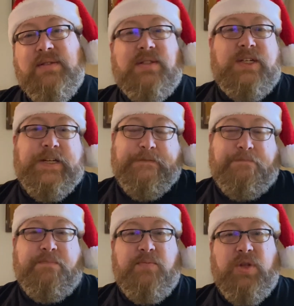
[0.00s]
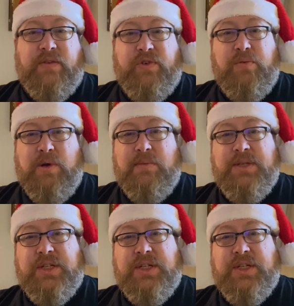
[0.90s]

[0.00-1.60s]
a few bourbons